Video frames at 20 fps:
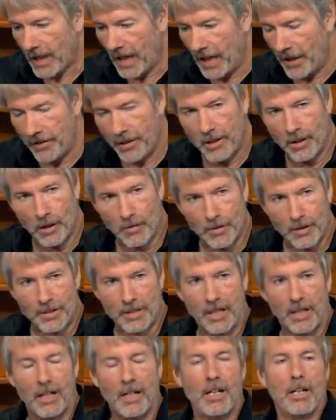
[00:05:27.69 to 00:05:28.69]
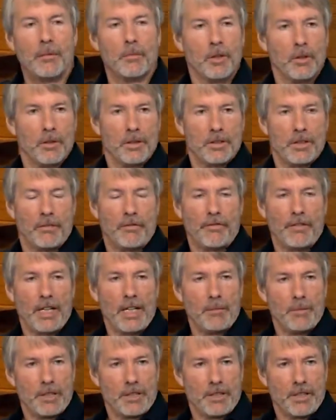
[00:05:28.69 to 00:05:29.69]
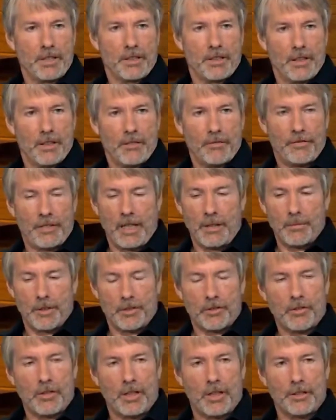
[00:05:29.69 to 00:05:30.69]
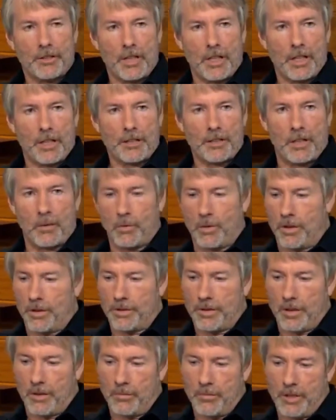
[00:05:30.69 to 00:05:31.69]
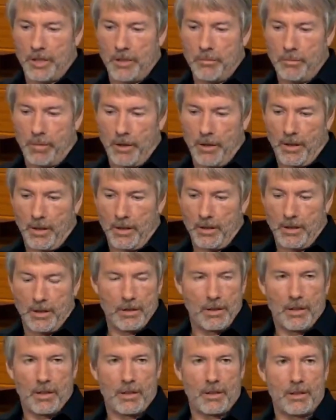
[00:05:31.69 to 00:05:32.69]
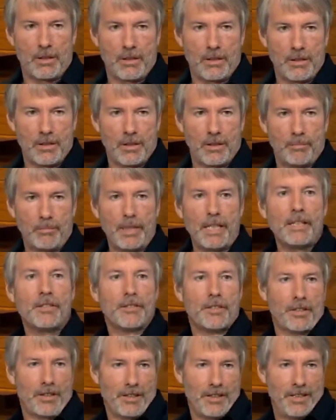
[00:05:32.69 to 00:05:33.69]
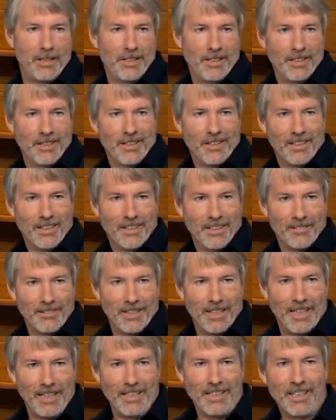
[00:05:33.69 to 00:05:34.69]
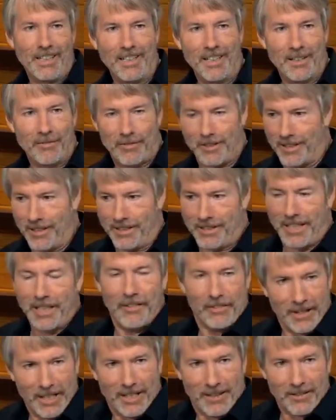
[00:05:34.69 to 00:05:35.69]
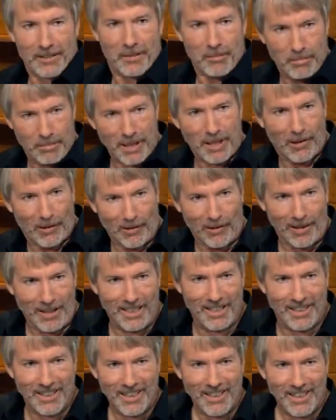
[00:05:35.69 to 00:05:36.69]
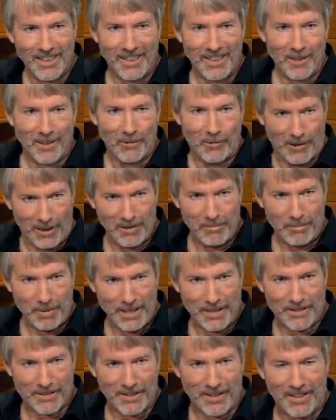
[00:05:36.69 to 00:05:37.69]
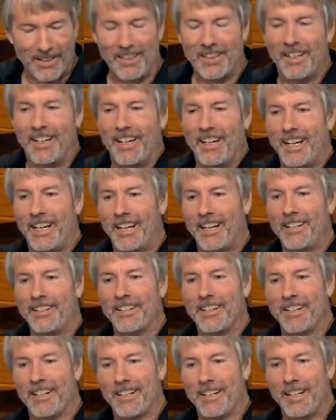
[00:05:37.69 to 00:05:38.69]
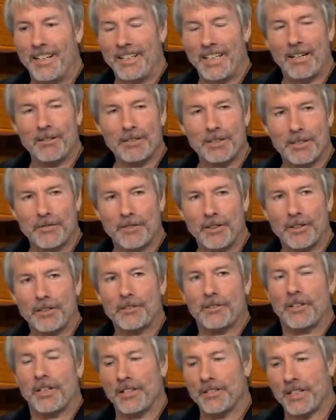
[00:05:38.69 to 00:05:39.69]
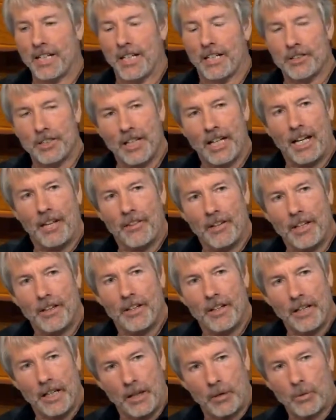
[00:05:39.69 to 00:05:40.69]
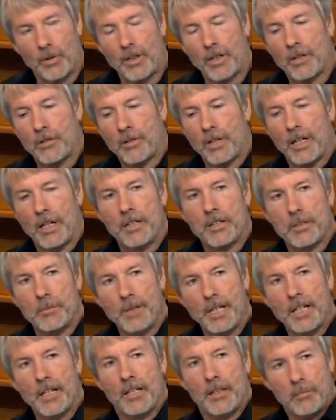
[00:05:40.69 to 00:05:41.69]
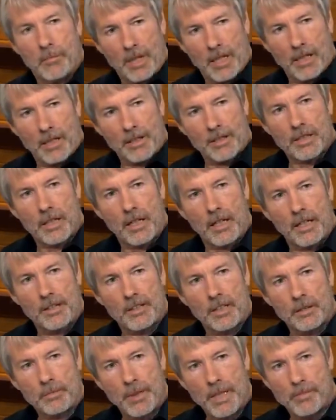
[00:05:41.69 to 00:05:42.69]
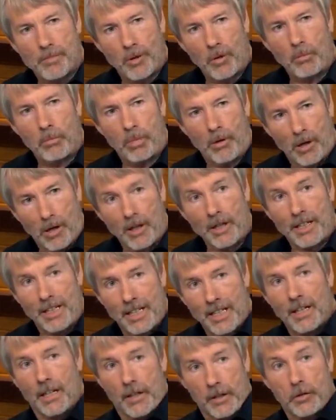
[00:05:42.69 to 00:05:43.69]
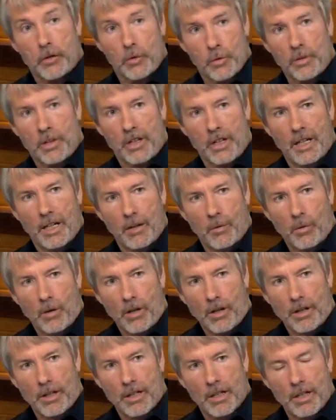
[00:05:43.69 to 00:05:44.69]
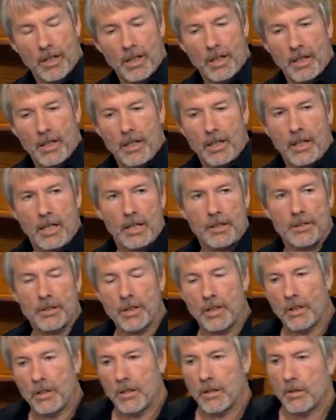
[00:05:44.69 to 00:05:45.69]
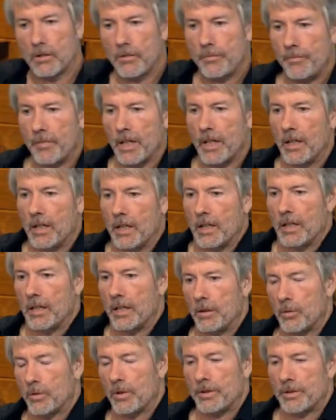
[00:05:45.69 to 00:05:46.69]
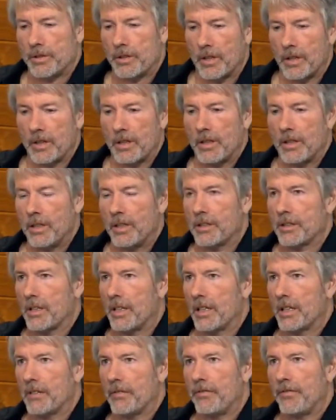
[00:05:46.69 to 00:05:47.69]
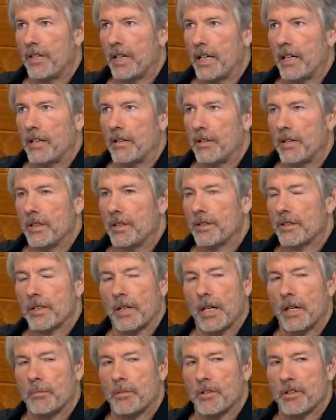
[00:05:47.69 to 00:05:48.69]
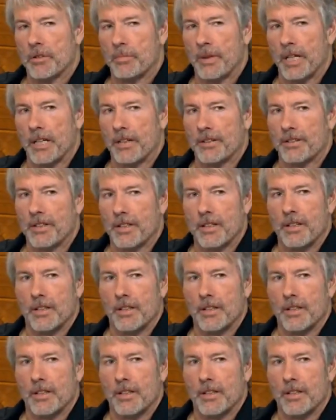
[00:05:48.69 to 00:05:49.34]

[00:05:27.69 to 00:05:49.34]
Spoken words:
And then over time, there was a famous transaction where somebody bought a pizza, right, for like 10,000 Bitcoin, one pizza. And that was the first transaction. And then the network gradually began to monetize as people bought into the network. And so it's like a fire in cyberspace.